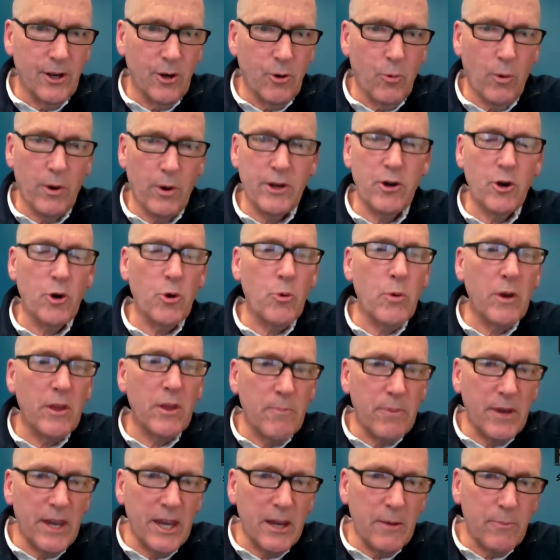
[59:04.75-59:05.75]
When you're with
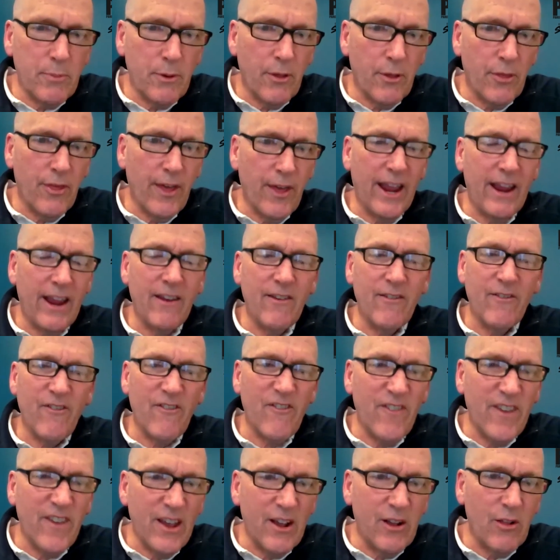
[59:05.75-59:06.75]
people, they
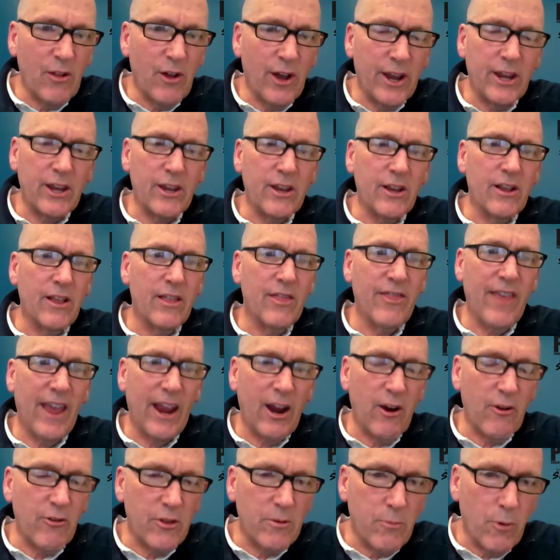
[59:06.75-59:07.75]
feel like they
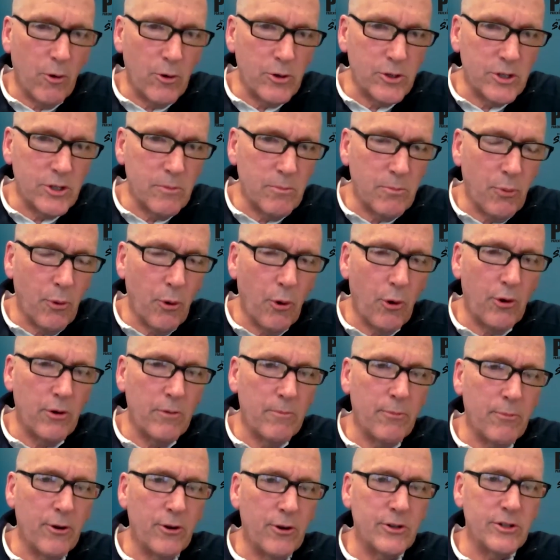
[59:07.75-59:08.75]
are the most
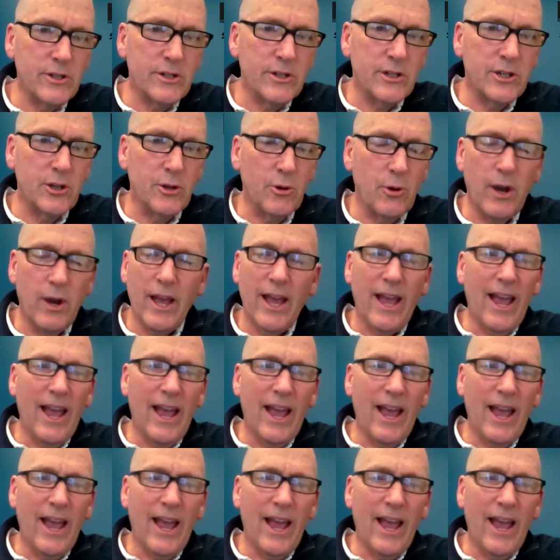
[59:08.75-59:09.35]
important person to you.